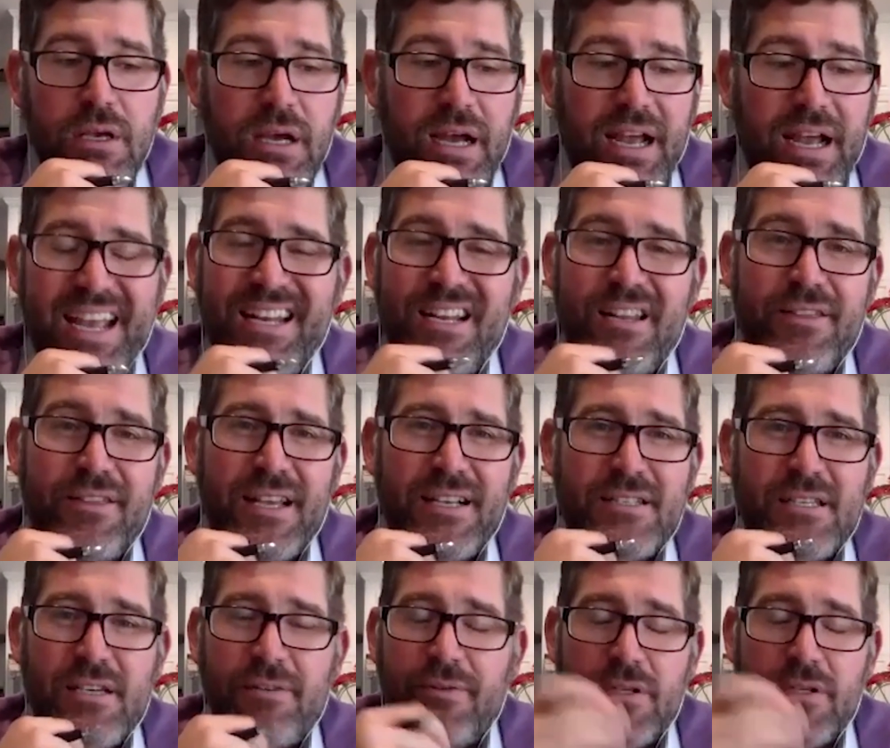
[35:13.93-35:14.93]
I hated
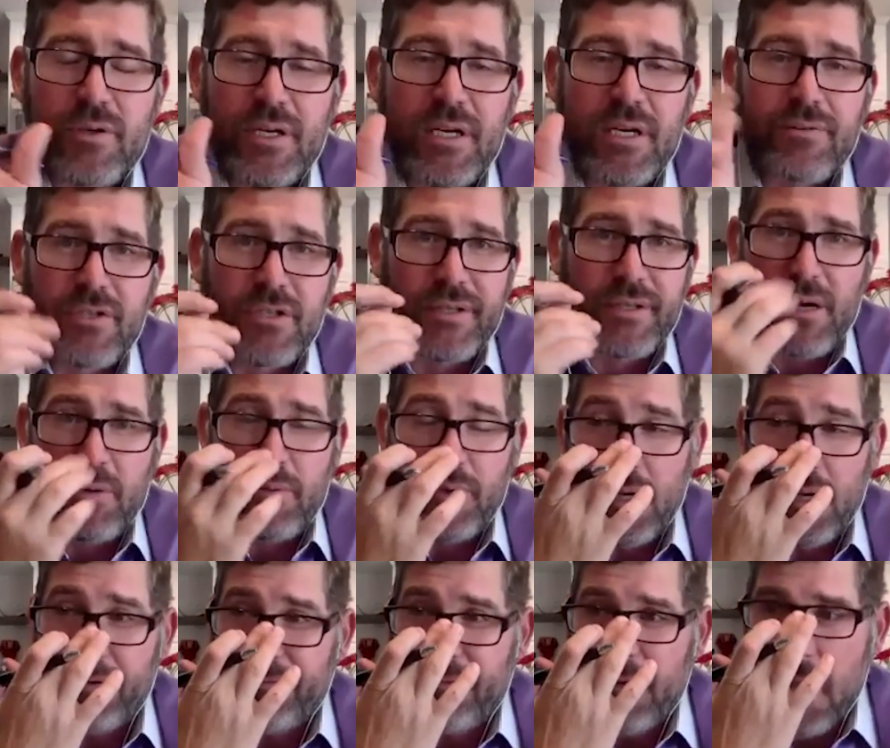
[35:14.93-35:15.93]
Thanksgiving, so I never took that one
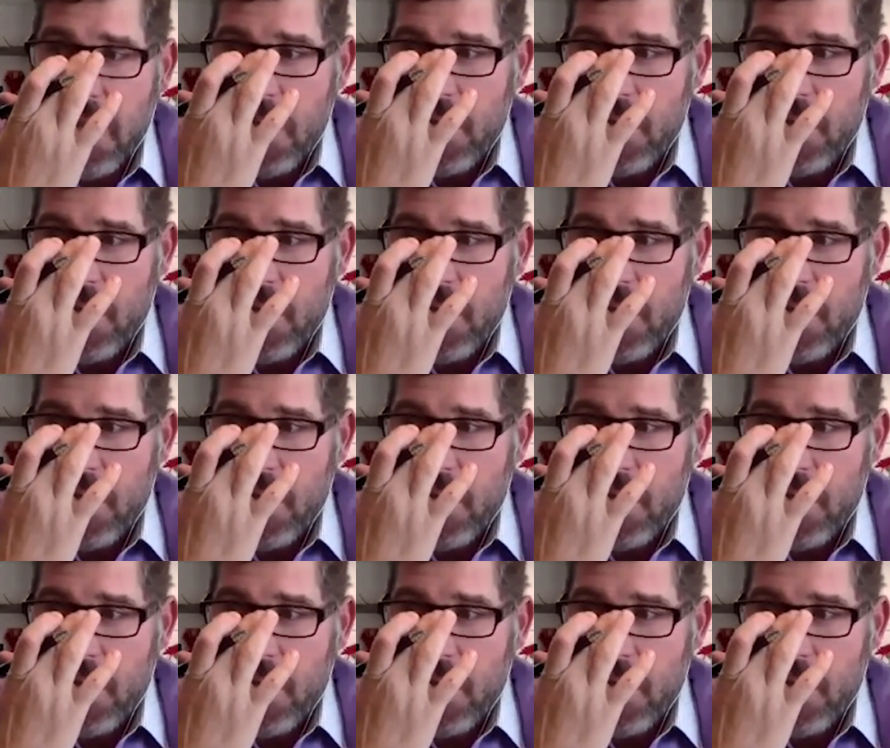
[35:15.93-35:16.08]
off.